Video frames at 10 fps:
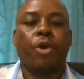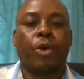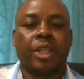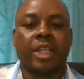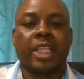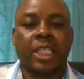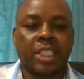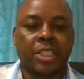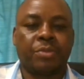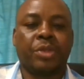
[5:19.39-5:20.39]
on
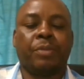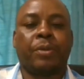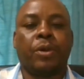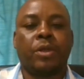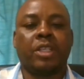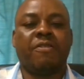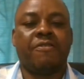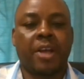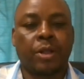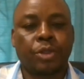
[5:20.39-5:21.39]
these people. He
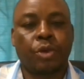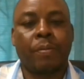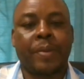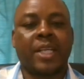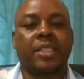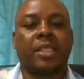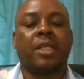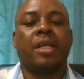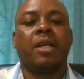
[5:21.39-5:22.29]
felt compassion